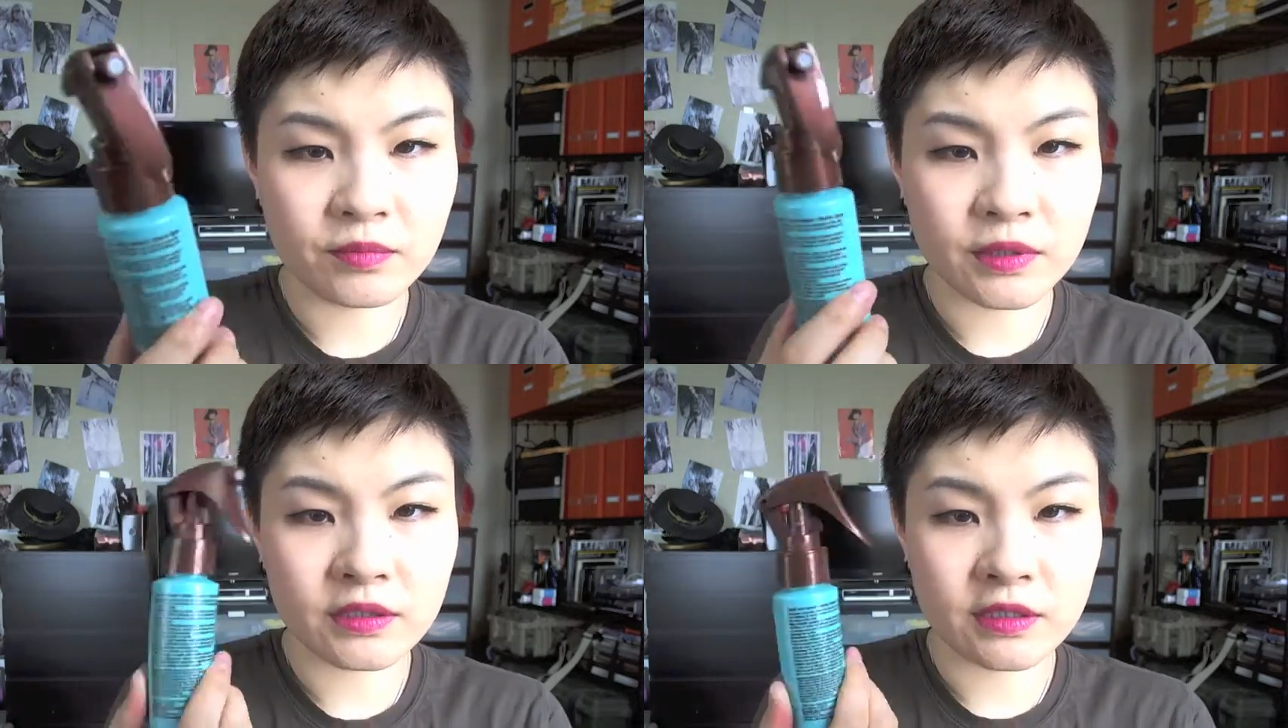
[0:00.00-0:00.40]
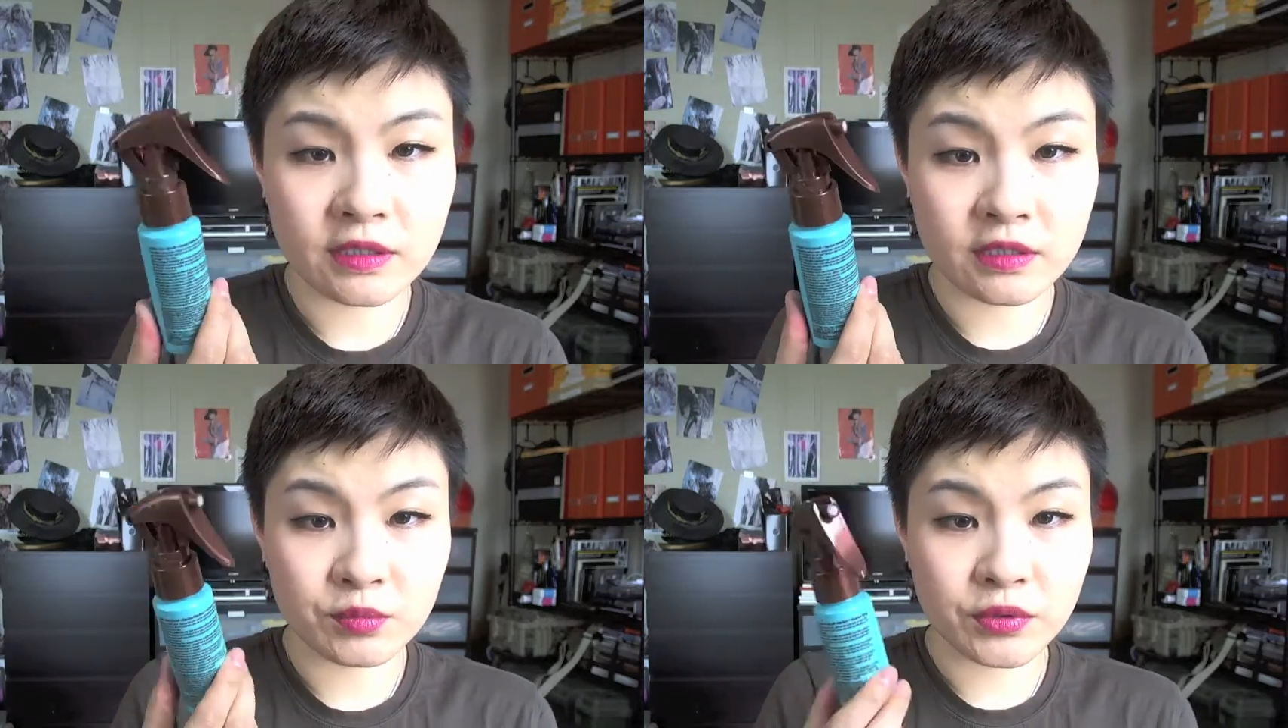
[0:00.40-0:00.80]
but this
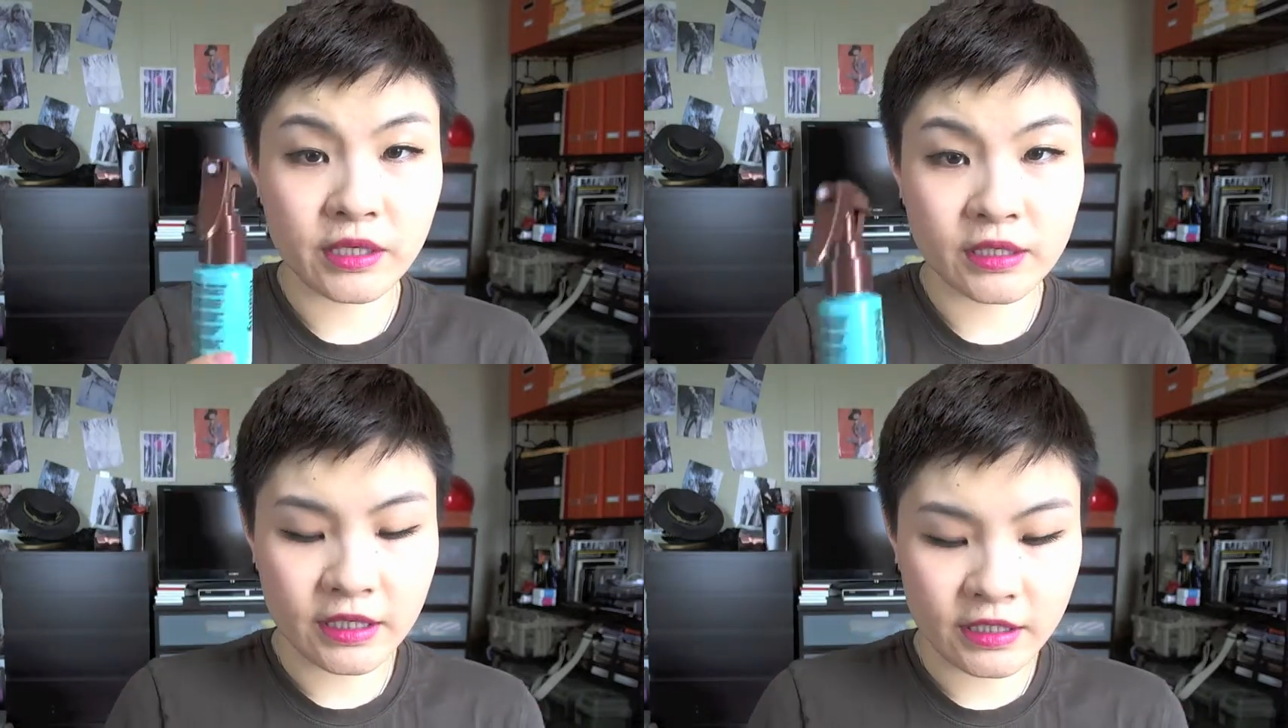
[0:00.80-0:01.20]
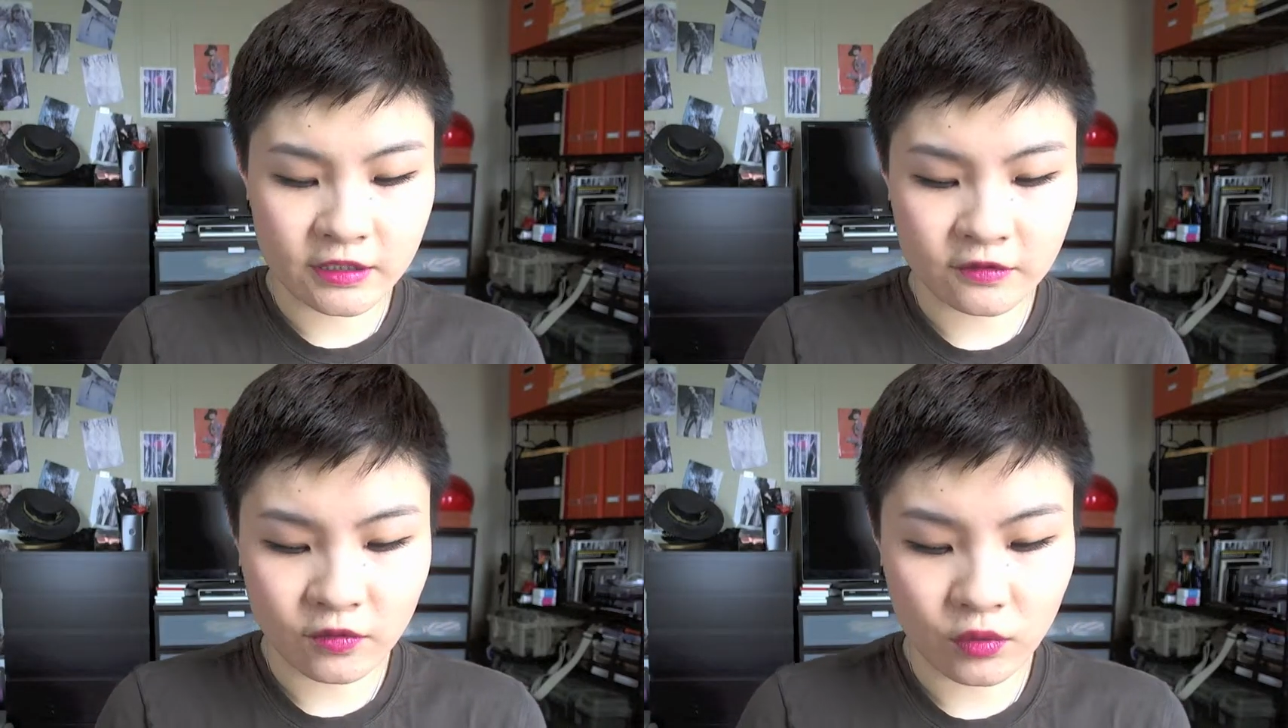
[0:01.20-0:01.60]
is pretty
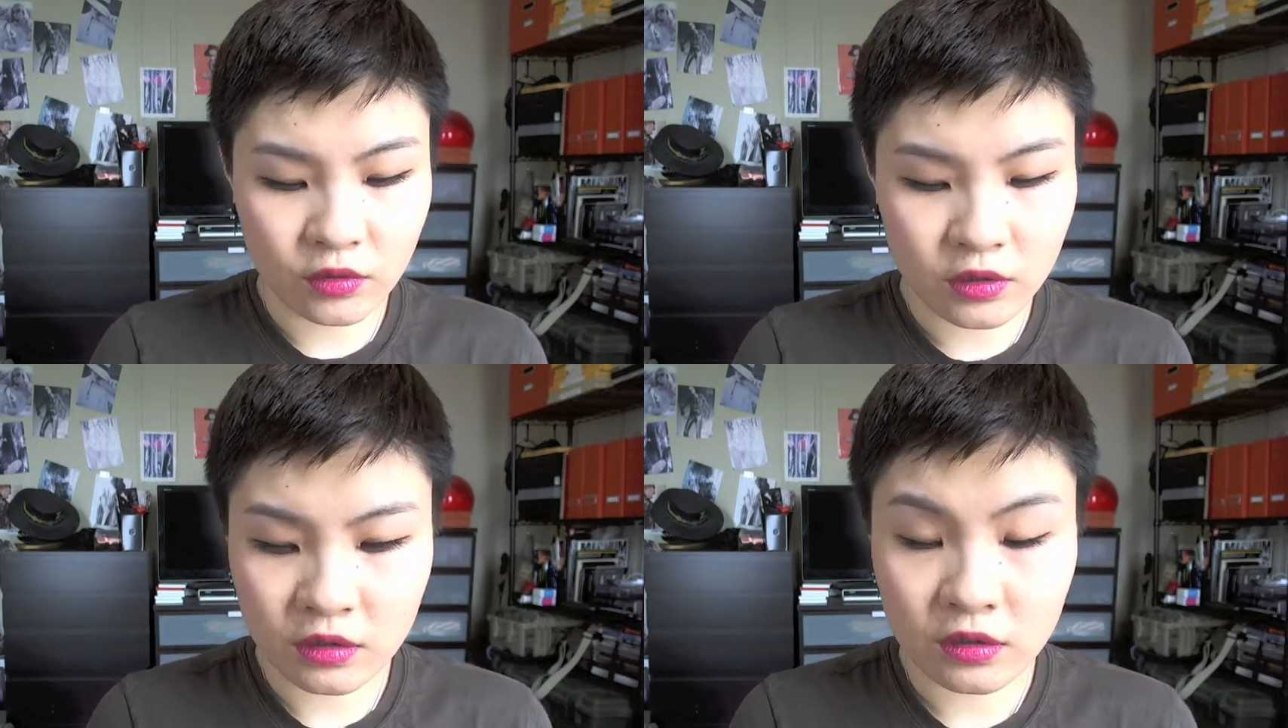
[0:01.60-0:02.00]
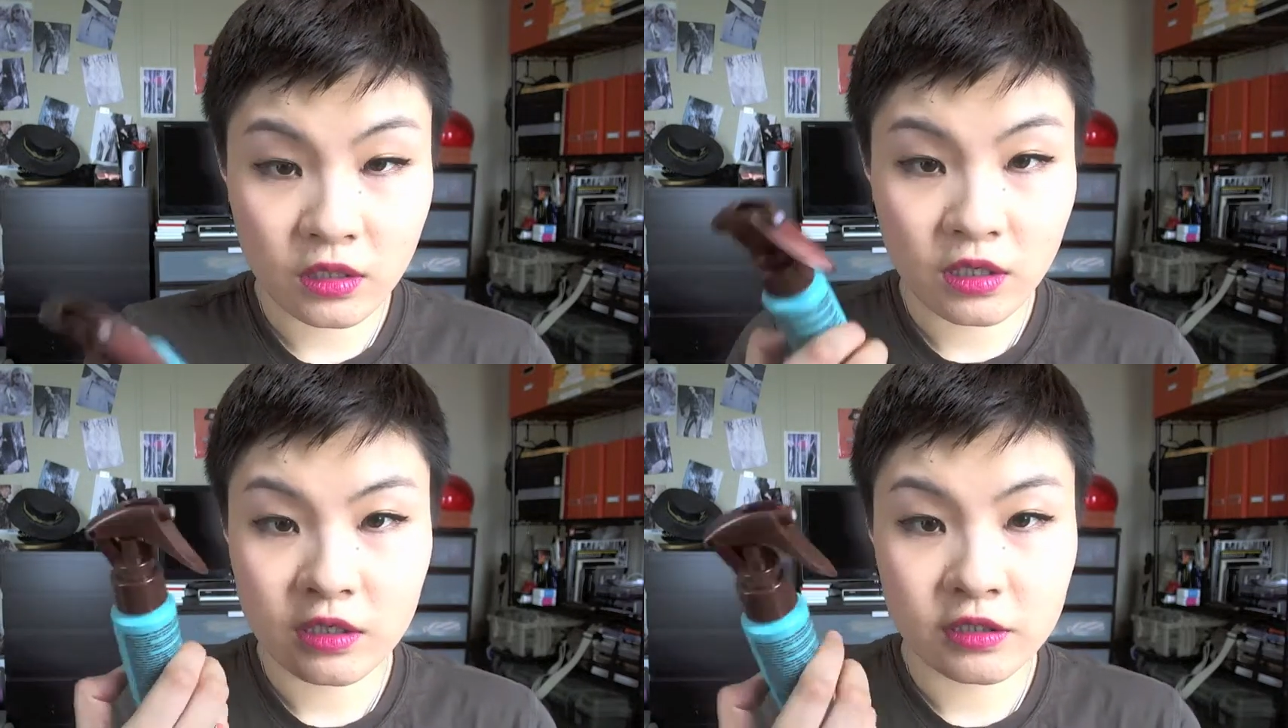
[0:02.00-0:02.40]
nice for
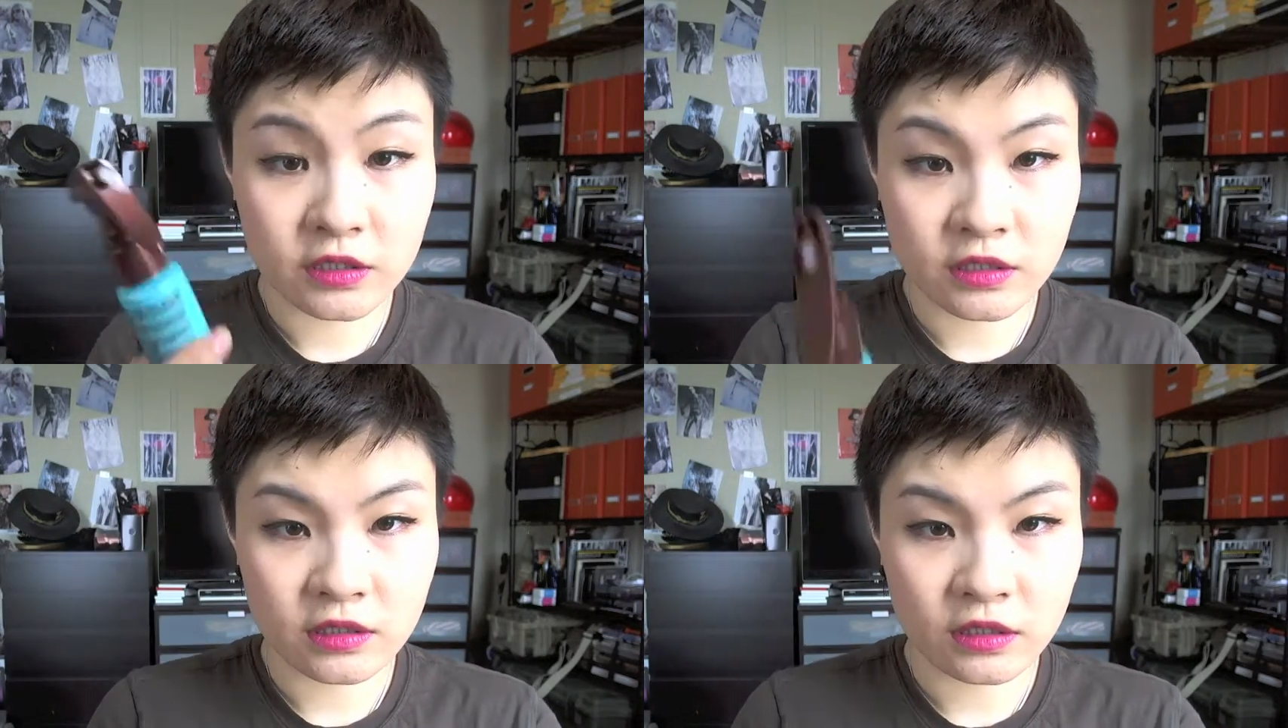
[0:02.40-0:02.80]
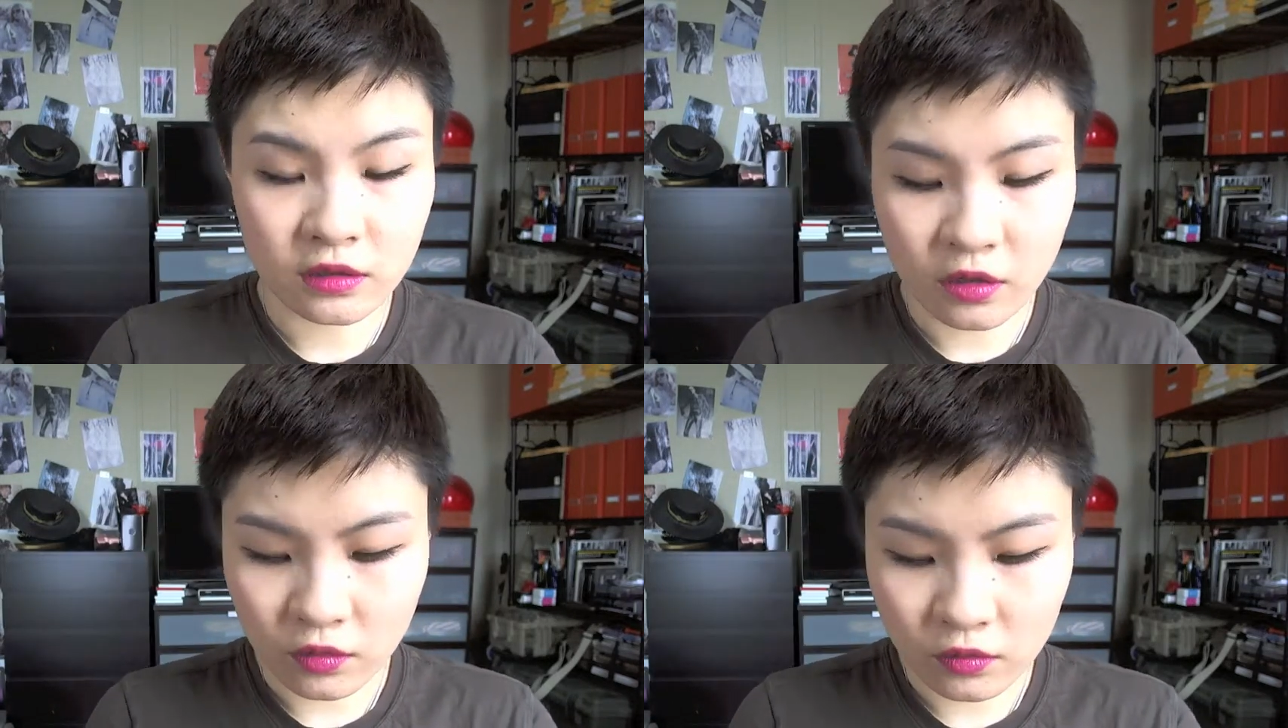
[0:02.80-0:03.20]
just on
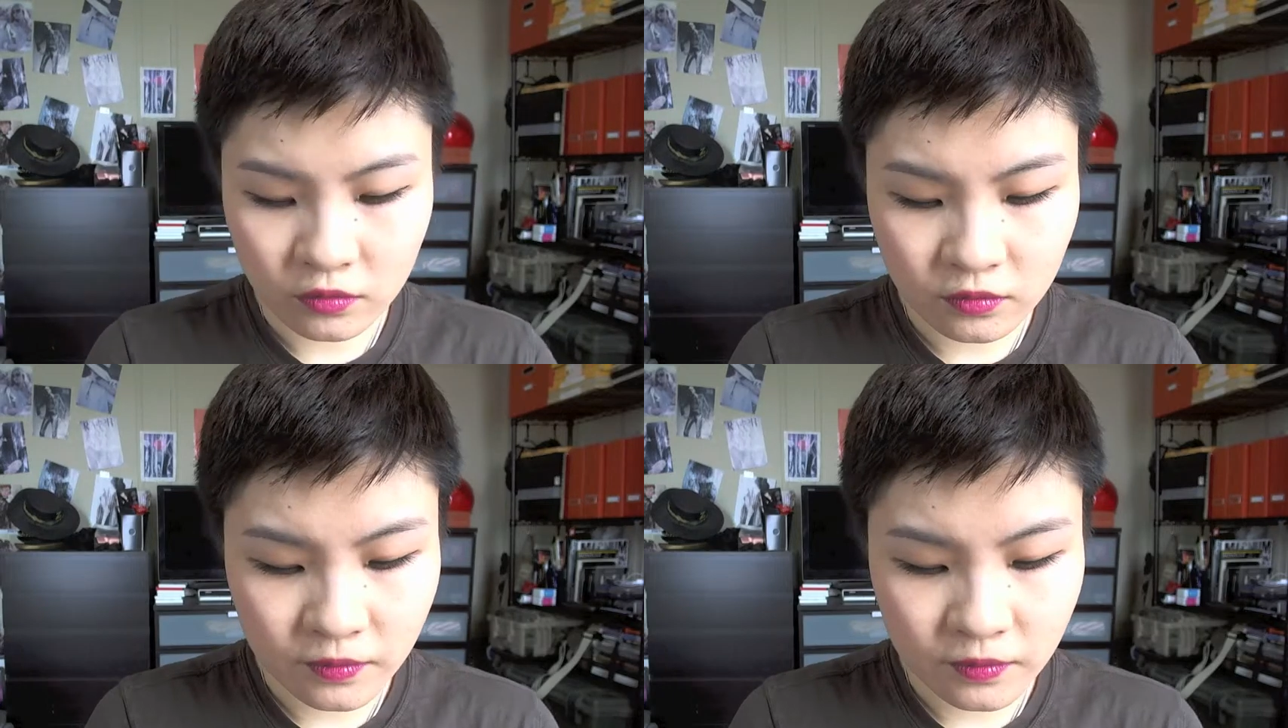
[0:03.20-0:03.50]
the go.